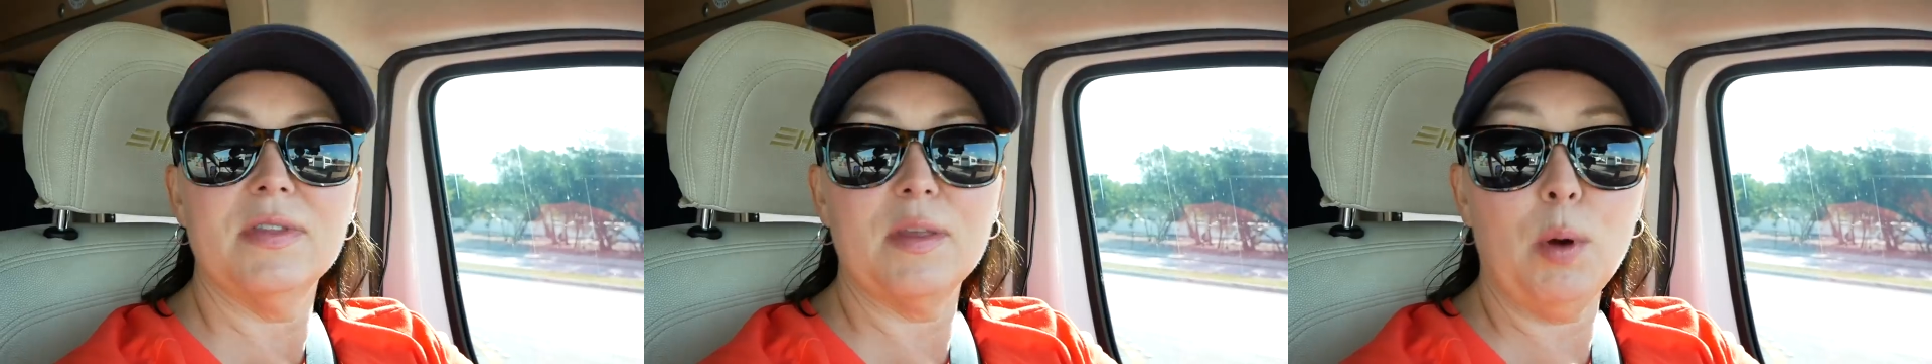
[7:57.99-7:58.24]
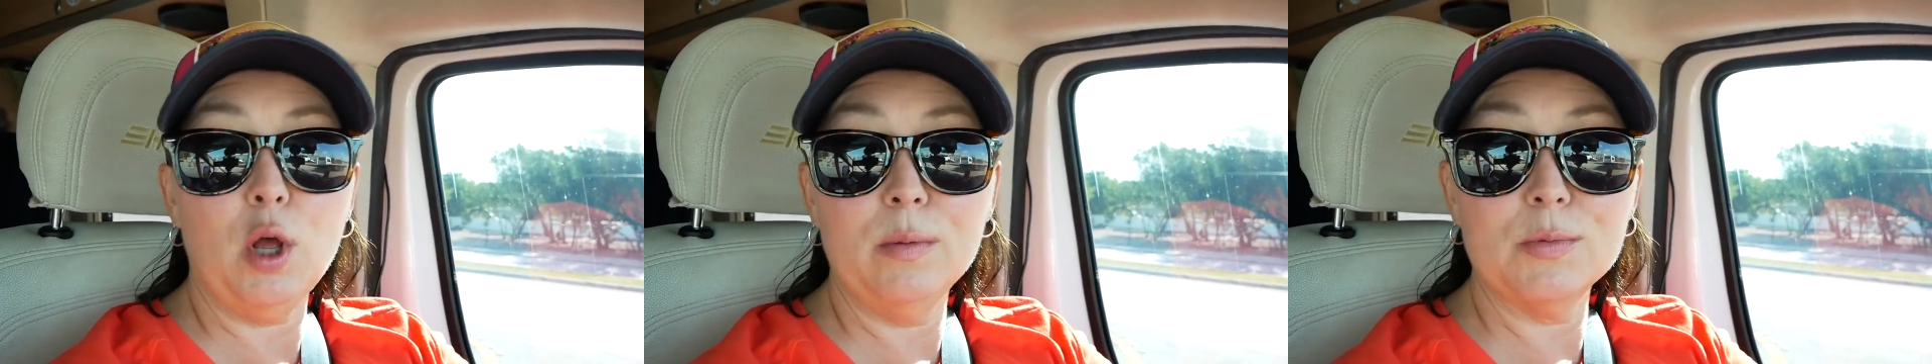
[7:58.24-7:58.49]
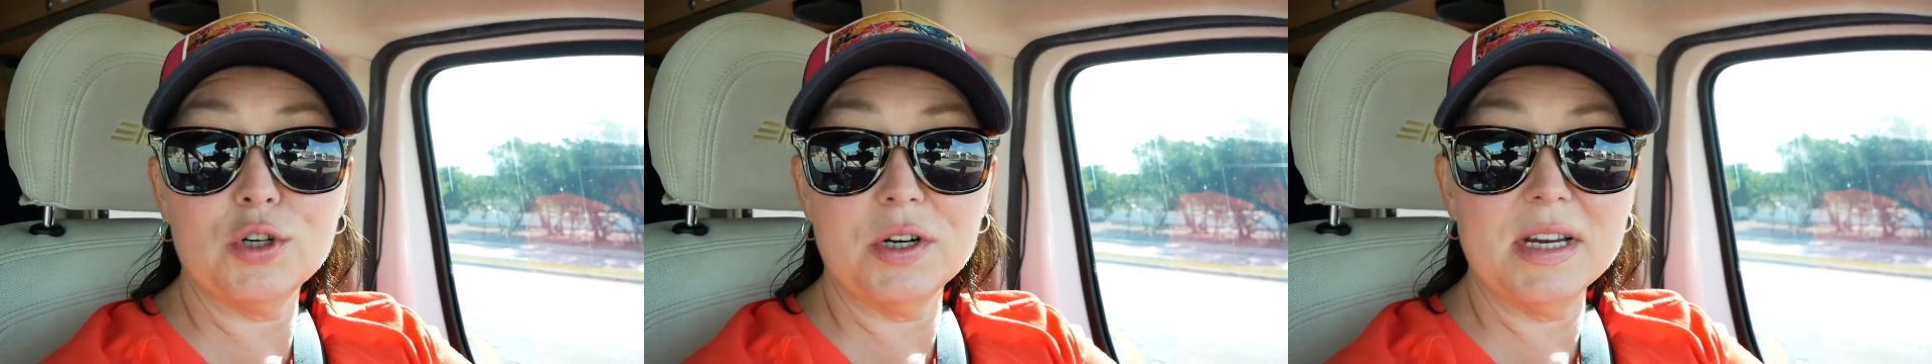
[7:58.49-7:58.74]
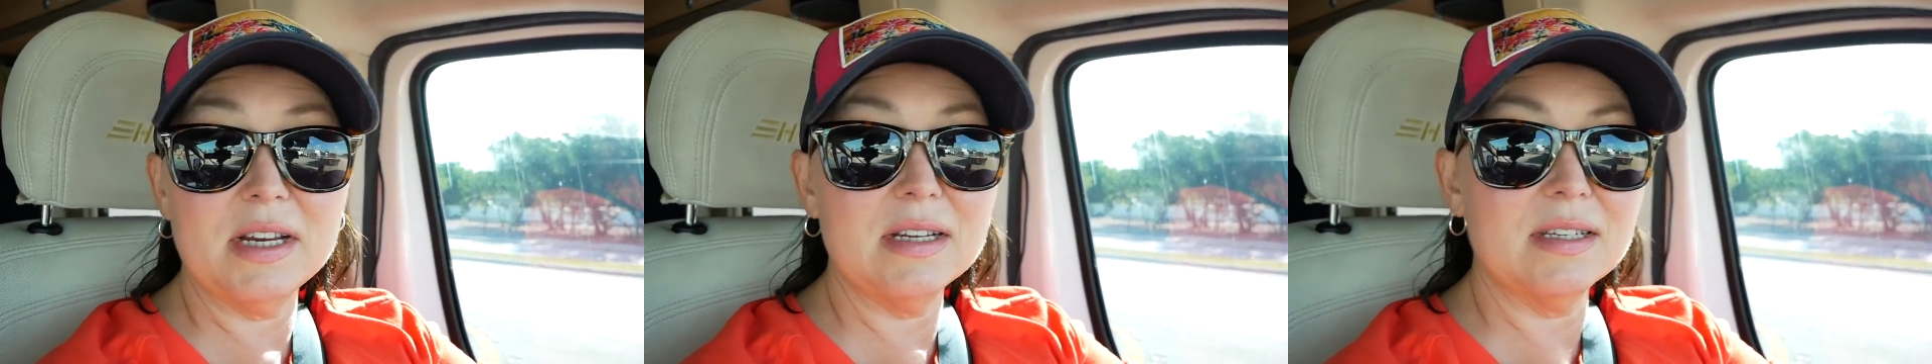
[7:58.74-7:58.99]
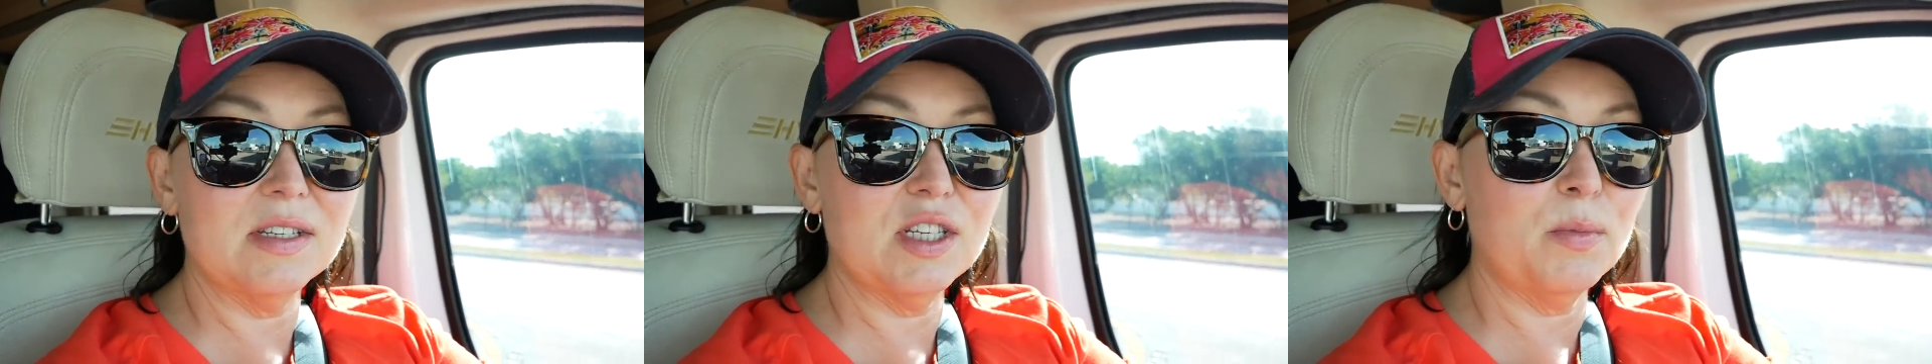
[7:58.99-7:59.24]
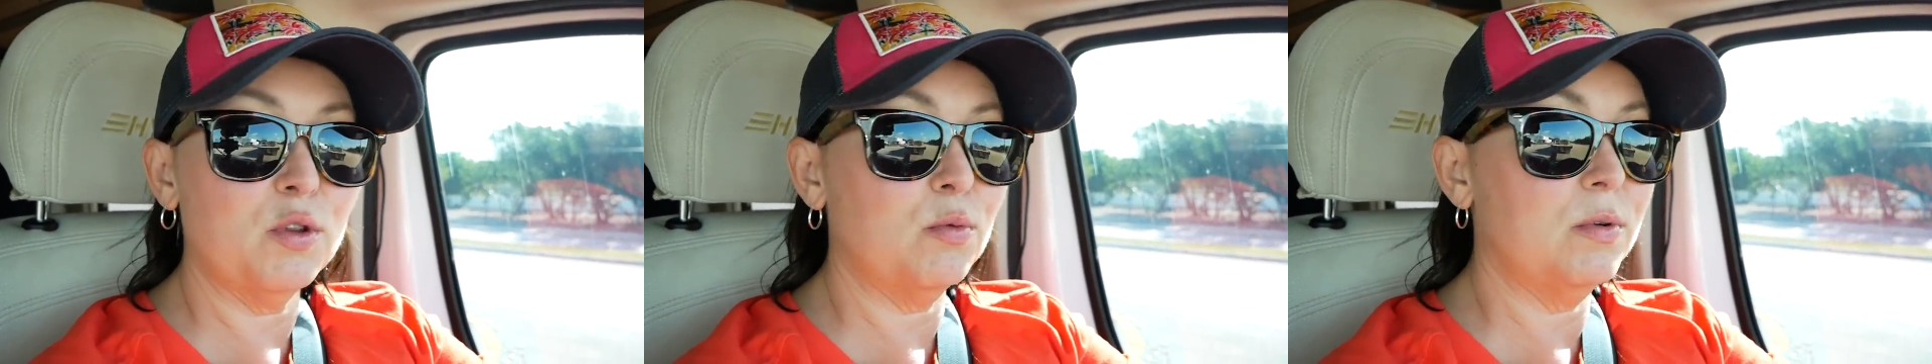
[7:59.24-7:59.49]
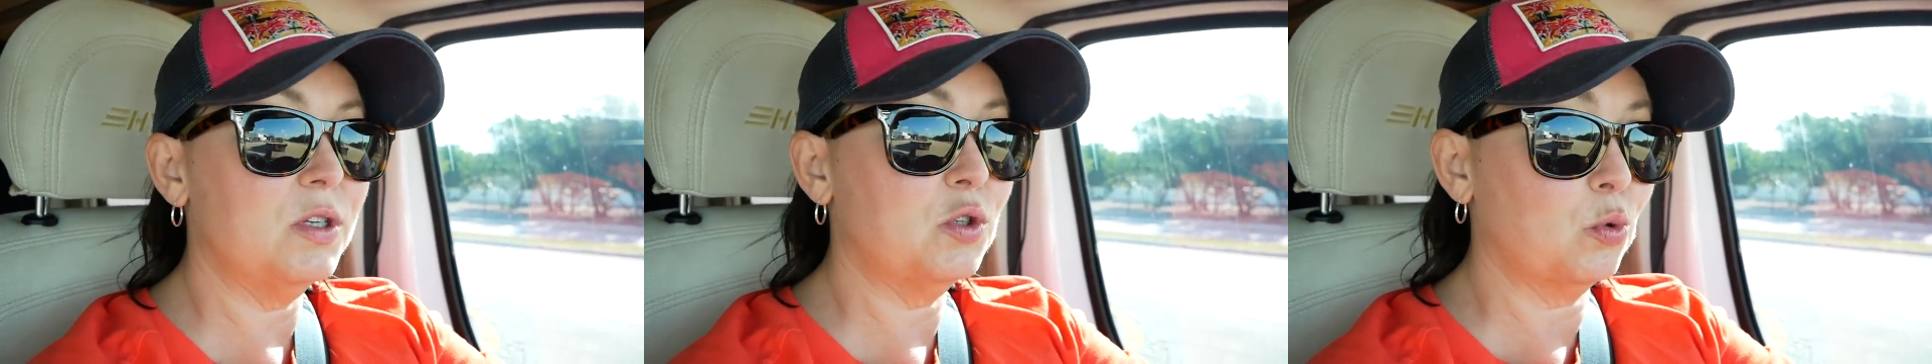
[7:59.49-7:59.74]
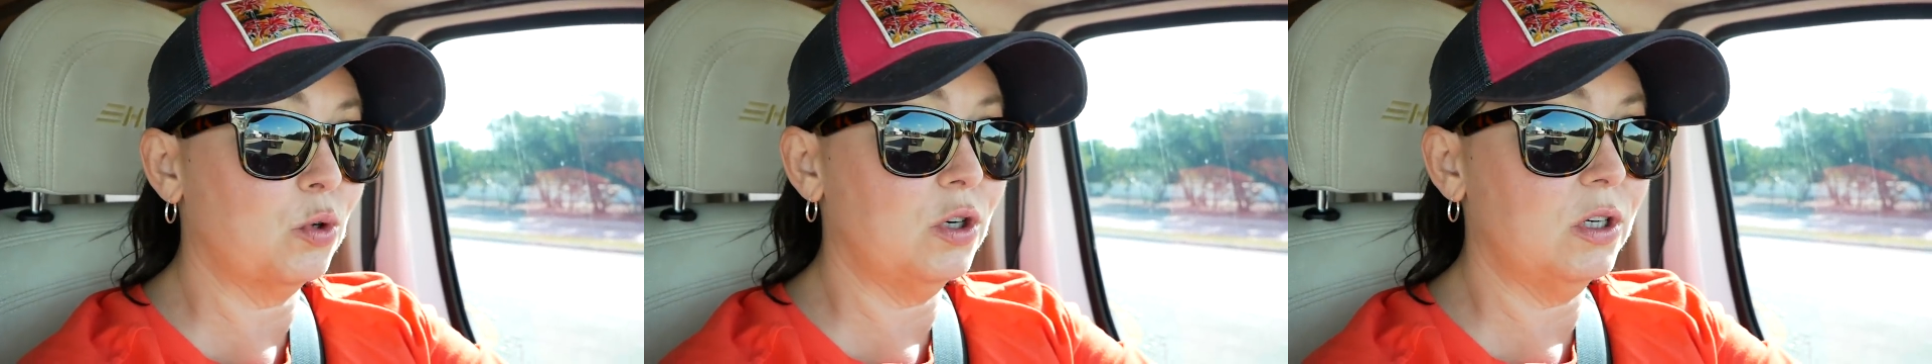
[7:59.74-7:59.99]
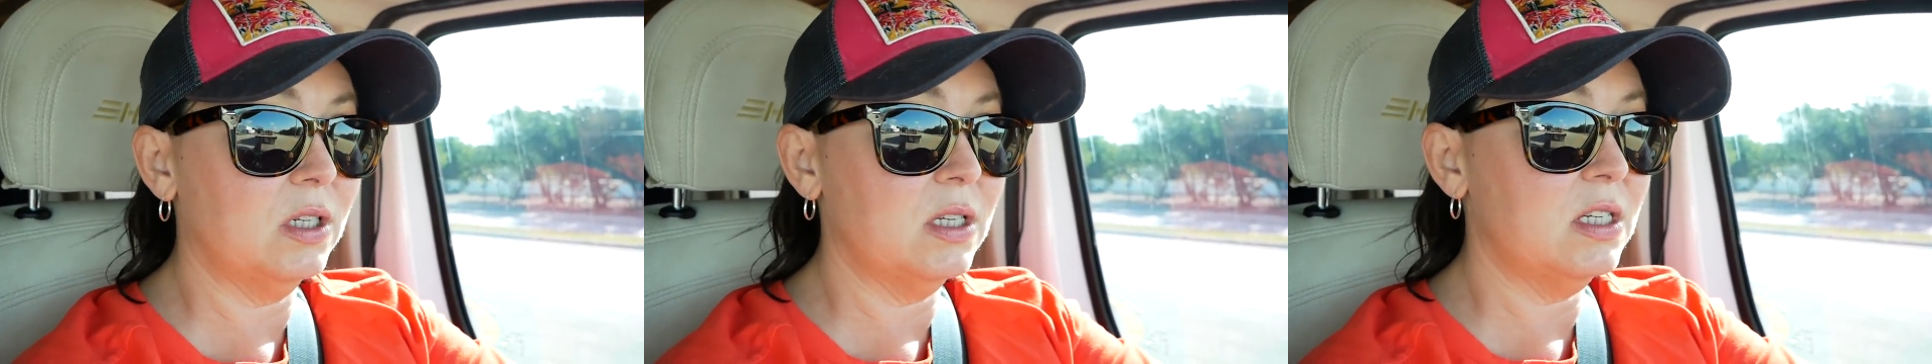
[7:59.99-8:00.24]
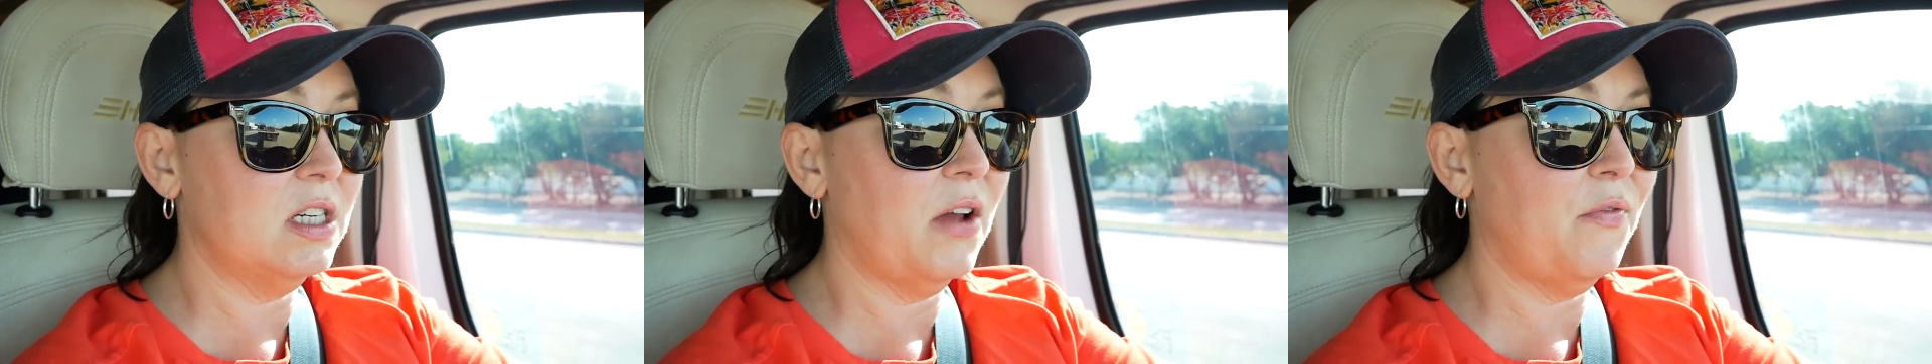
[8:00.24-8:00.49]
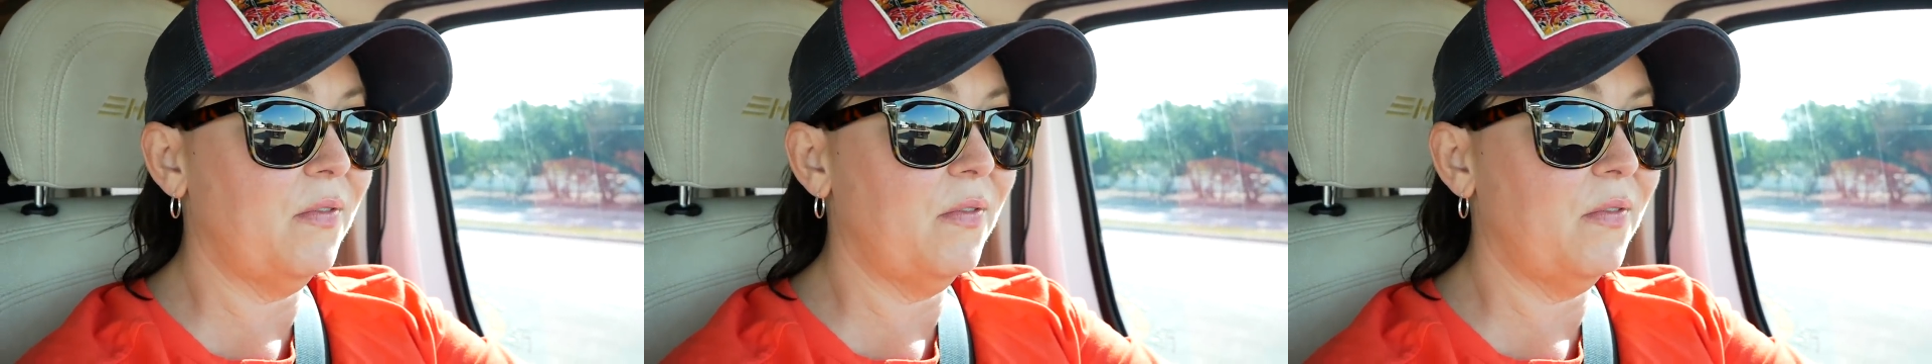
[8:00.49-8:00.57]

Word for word: the palm trees and some of the resorts and stuff,